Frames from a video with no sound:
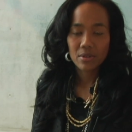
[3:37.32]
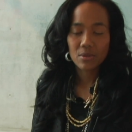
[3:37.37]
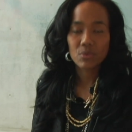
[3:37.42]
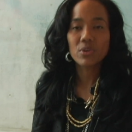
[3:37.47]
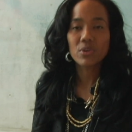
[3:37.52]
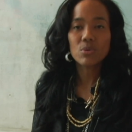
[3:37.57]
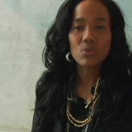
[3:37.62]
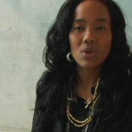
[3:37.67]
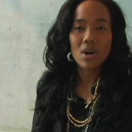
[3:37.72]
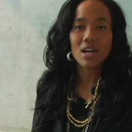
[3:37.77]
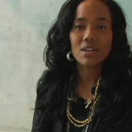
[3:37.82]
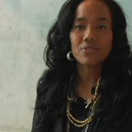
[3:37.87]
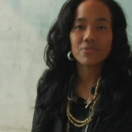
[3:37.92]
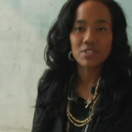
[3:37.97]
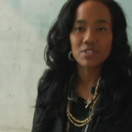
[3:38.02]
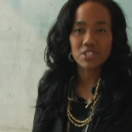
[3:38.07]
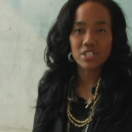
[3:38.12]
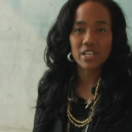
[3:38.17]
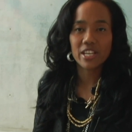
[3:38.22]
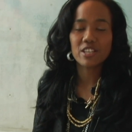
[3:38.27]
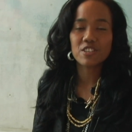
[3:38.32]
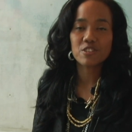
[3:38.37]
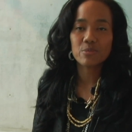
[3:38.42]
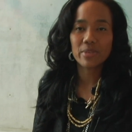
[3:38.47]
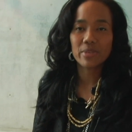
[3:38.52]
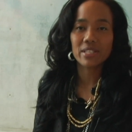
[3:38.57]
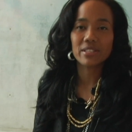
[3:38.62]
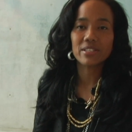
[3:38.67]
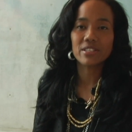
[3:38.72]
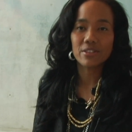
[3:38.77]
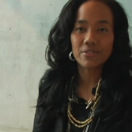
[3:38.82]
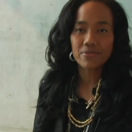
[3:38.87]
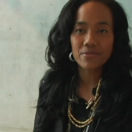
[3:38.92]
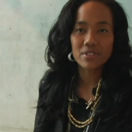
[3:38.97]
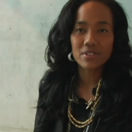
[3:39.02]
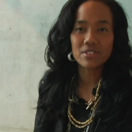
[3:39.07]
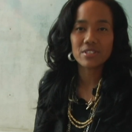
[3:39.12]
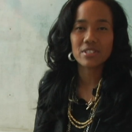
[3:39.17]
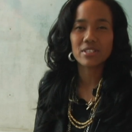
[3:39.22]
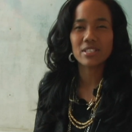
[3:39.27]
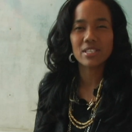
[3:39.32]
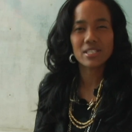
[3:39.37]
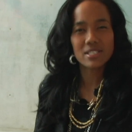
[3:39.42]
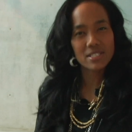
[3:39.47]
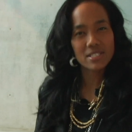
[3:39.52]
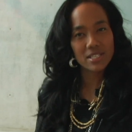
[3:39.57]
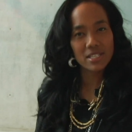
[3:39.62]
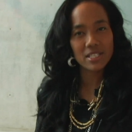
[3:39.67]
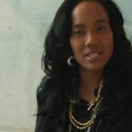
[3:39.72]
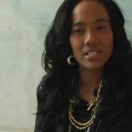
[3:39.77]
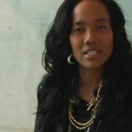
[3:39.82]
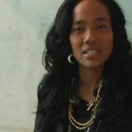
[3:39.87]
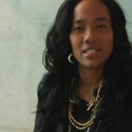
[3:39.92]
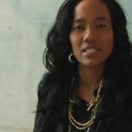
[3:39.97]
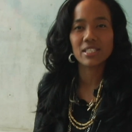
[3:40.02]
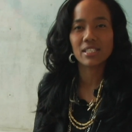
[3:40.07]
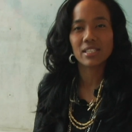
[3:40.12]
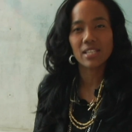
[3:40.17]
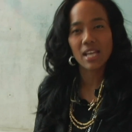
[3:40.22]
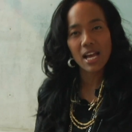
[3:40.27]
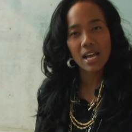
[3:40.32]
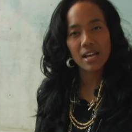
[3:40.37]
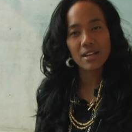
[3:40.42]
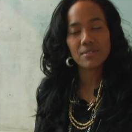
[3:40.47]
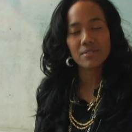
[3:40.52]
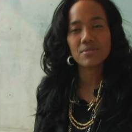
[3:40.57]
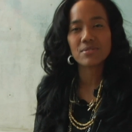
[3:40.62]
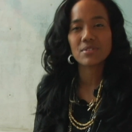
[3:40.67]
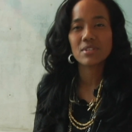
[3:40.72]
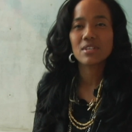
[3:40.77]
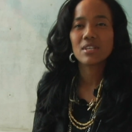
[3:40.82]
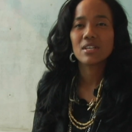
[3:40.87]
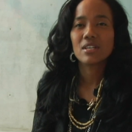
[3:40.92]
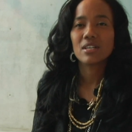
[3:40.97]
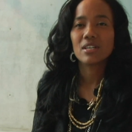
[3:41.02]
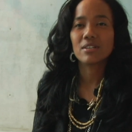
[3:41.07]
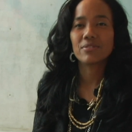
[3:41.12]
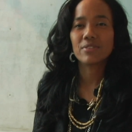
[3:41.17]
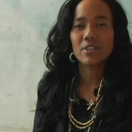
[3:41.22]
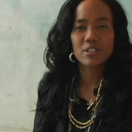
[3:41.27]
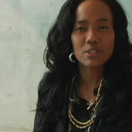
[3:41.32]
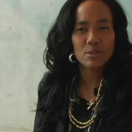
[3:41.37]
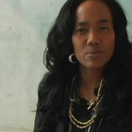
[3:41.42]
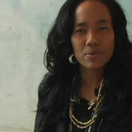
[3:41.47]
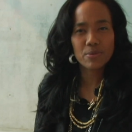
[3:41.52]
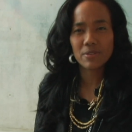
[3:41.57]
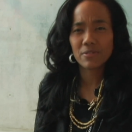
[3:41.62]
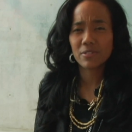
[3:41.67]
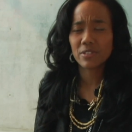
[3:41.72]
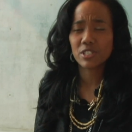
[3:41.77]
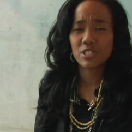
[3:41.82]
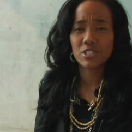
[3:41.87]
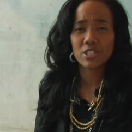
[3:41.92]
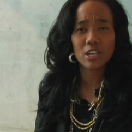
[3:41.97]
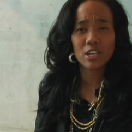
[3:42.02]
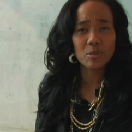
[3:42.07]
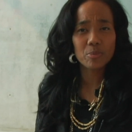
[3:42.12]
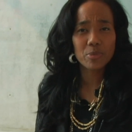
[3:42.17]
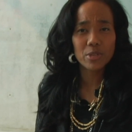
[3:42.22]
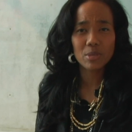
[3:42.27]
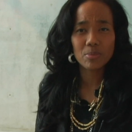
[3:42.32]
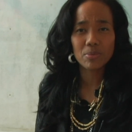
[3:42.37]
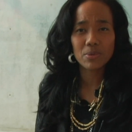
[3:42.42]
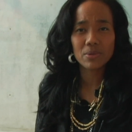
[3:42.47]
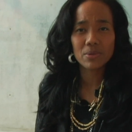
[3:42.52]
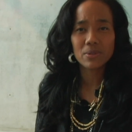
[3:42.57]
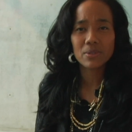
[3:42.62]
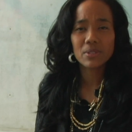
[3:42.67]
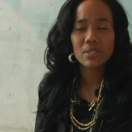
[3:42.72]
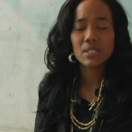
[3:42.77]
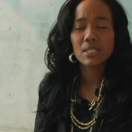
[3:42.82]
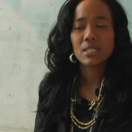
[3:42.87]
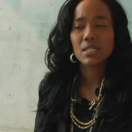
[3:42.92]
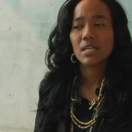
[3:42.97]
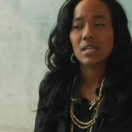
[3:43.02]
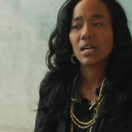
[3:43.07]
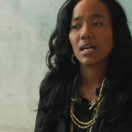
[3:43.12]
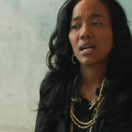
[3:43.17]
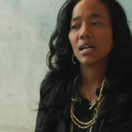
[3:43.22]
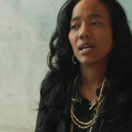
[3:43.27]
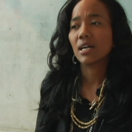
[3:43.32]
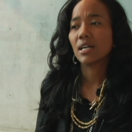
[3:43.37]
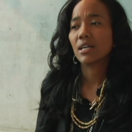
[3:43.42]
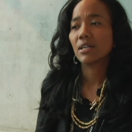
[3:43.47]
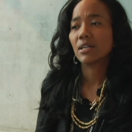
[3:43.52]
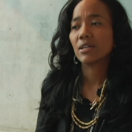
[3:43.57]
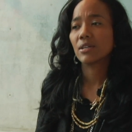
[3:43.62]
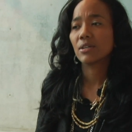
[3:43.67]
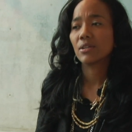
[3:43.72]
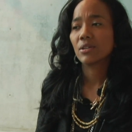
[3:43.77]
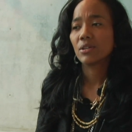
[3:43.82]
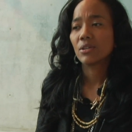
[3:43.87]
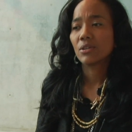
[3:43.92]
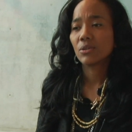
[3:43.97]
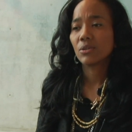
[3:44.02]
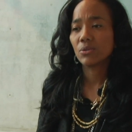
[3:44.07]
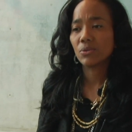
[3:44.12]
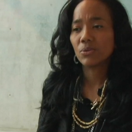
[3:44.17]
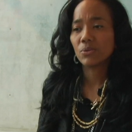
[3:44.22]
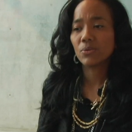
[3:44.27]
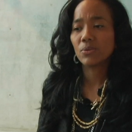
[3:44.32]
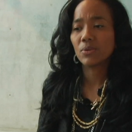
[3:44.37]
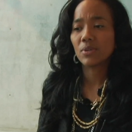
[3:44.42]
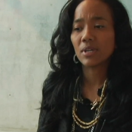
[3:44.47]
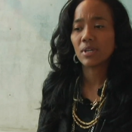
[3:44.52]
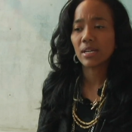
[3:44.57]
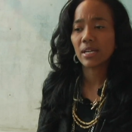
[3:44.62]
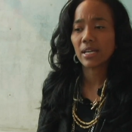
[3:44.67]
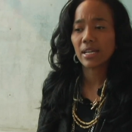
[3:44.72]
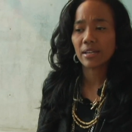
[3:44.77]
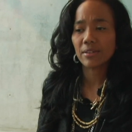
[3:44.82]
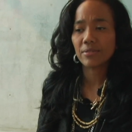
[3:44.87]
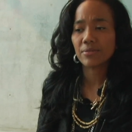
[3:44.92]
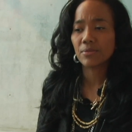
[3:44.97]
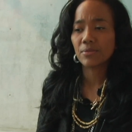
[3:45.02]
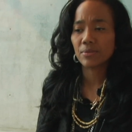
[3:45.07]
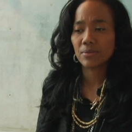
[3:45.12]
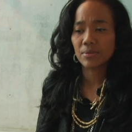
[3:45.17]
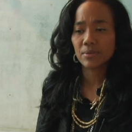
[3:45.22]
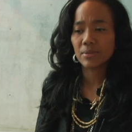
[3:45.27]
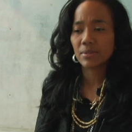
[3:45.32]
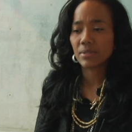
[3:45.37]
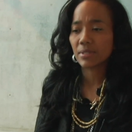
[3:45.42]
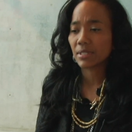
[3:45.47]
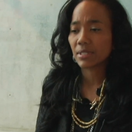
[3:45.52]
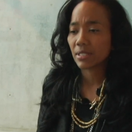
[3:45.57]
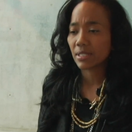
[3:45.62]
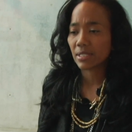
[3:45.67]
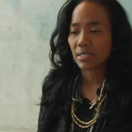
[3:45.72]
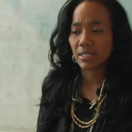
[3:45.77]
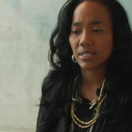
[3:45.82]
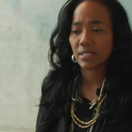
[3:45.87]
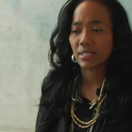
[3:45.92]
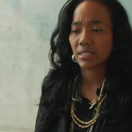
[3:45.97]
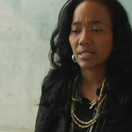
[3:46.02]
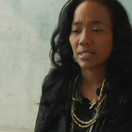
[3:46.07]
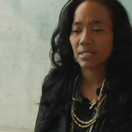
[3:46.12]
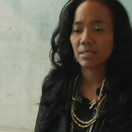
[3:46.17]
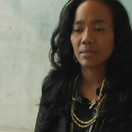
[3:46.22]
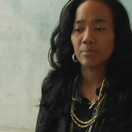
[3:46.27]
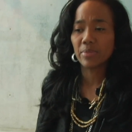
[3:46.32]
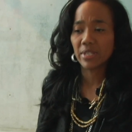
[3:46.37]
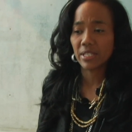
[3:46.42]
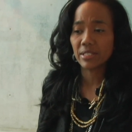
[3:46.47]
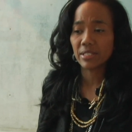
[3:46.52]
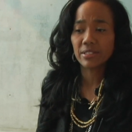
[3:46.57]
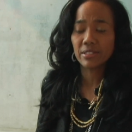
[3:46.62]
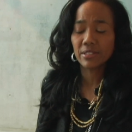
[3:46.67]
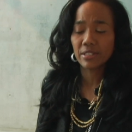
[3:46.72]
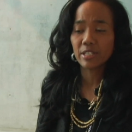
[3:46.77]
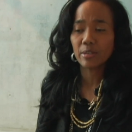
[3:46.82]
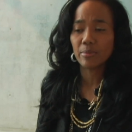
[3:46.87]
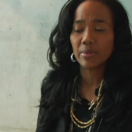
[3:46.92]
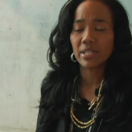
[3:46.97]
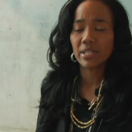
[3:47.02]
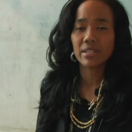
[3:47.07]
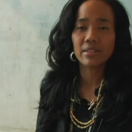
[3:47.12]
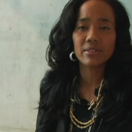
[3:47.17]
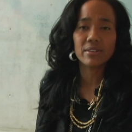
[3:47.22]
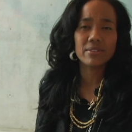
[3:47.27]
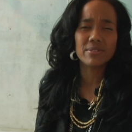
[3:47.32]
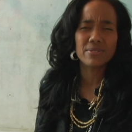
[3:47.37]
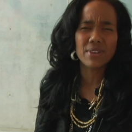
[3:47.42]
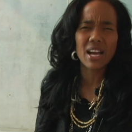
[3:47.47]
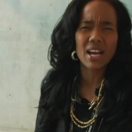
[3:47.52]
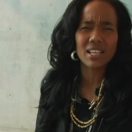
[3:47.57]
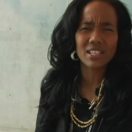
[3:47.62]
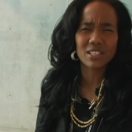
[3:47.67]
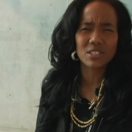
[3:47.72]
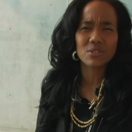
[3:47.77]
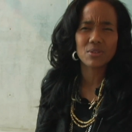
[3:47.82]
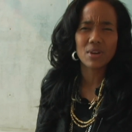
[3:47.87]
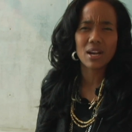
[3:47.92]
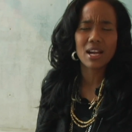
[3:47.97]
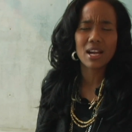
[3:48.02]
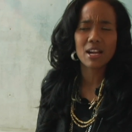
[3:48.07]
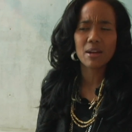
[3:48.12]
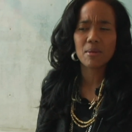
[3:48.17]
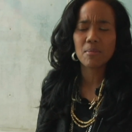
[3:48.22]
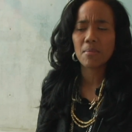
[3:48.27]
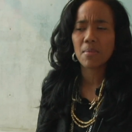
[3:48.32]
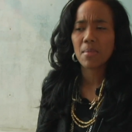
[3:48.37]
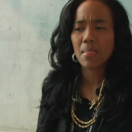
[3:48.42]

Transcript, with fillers: Rewire for Change made a difference in this city, in the lives of underprivileged young people uh, who have been committing violent crime.